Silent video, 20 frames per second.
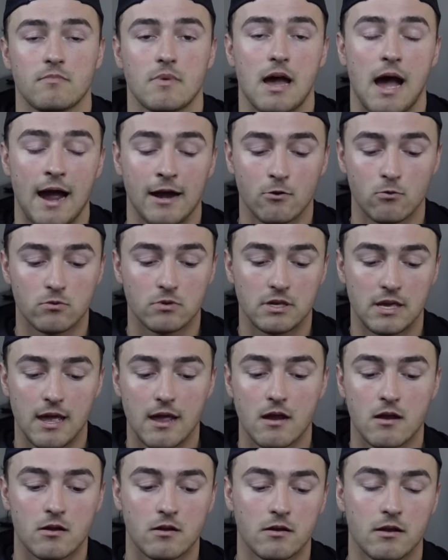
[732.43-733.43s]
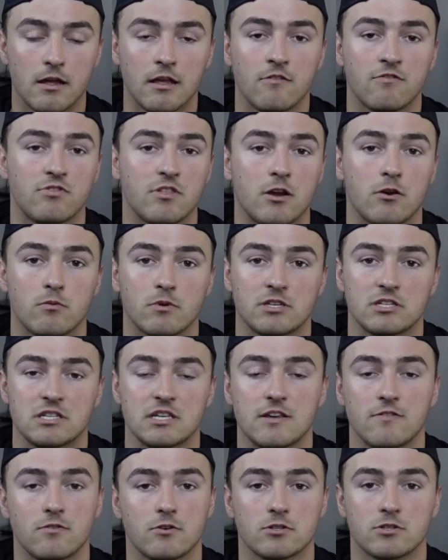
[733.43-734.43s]
I don't care if their
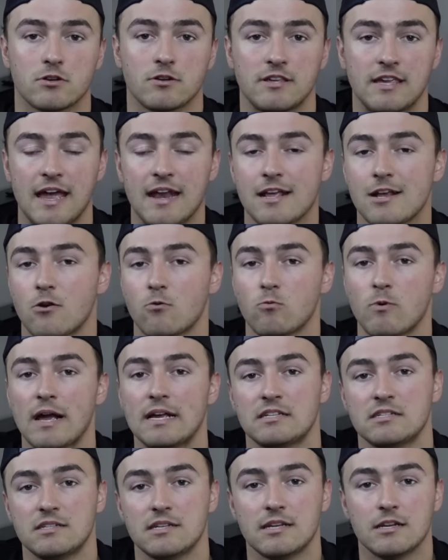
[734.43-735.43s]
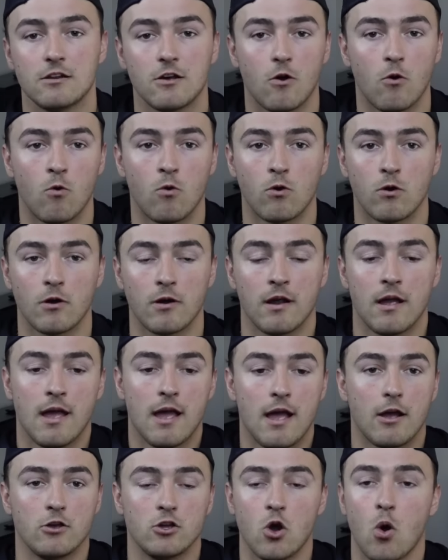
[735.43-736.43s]
receivers are getting arrested or
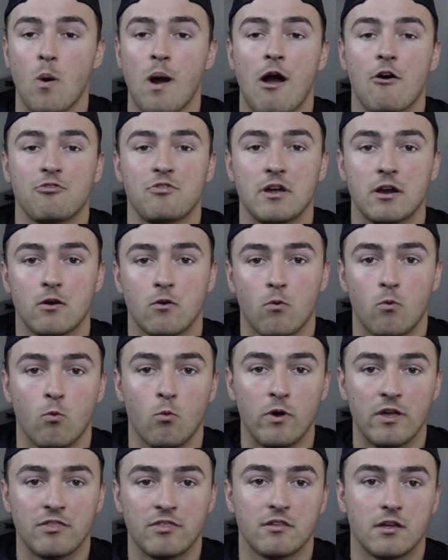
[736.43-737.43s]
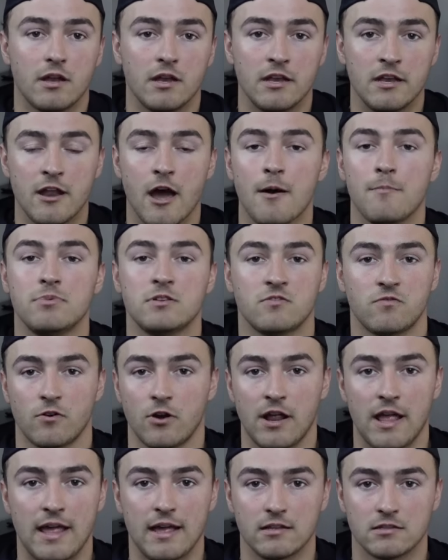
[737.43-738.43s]
go out there with nubs for
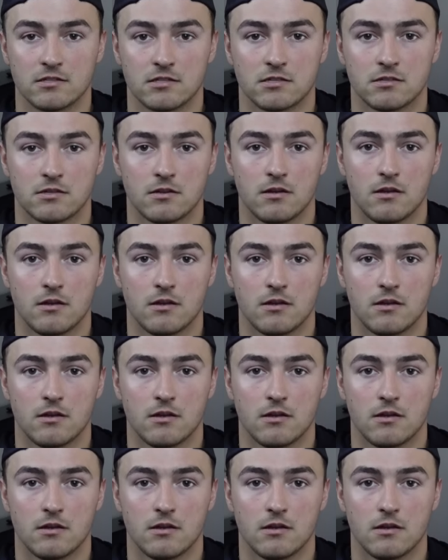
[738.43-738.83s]
hands.